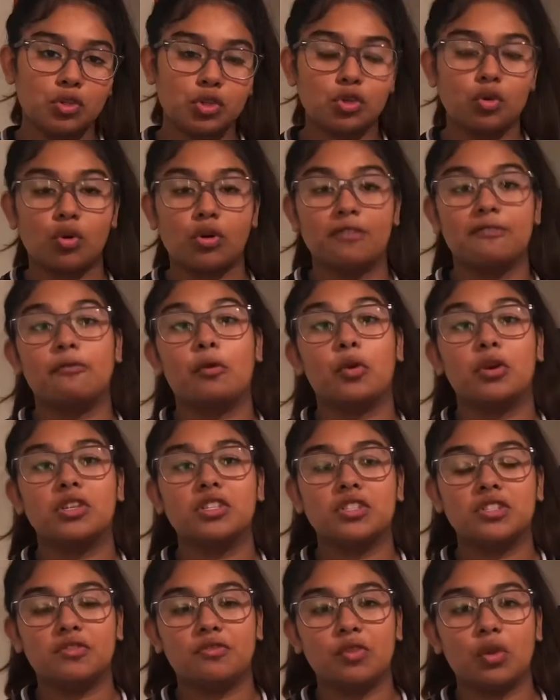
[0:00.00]
or
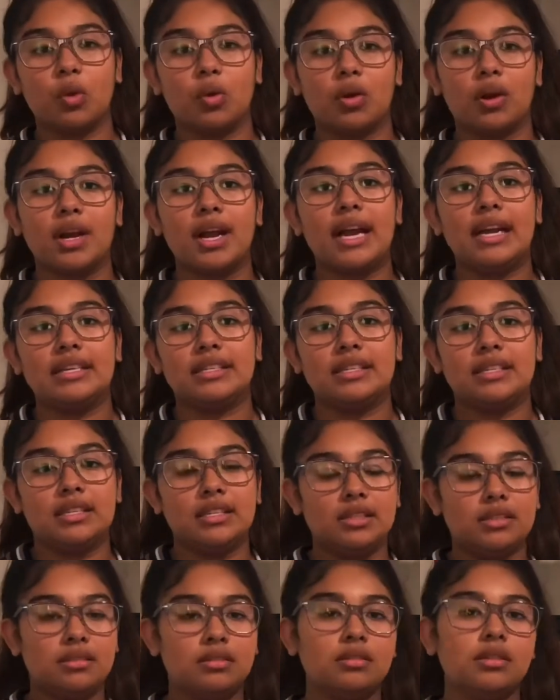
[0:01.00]
forest floor as it
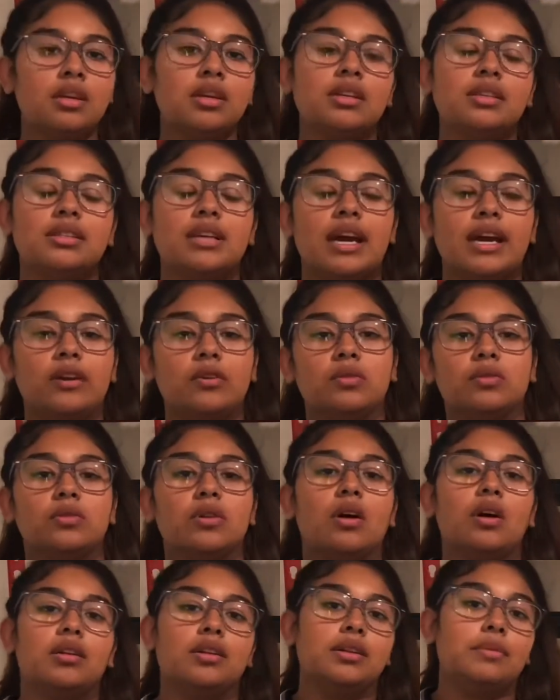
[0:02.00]
is titled
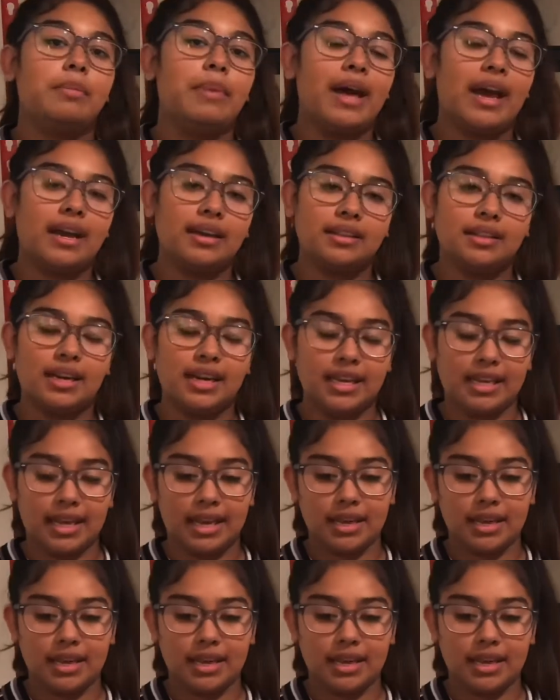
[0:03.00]
on the bag that I get.